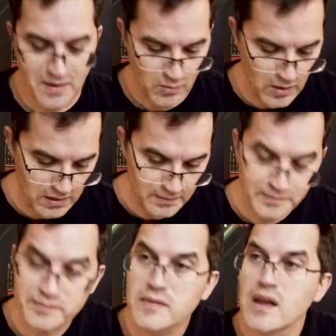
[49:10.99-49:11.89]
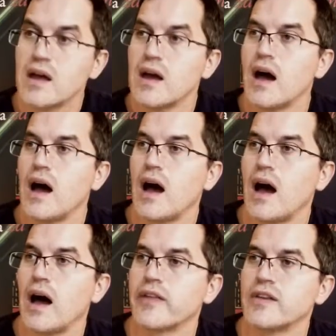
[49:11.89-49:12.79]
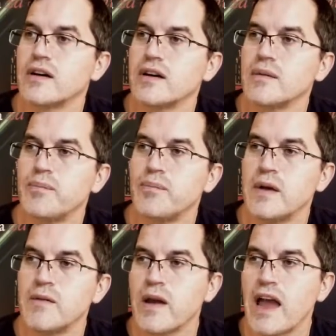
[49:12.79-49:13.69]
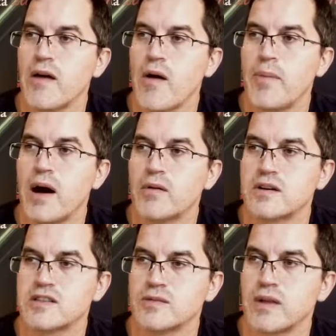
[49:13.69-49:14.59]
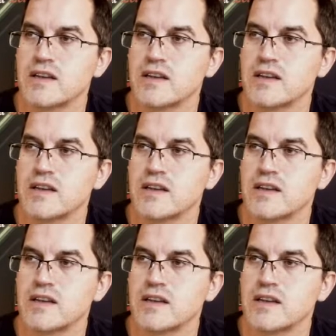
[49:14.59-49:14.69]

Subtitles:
Well, if we have a power supply,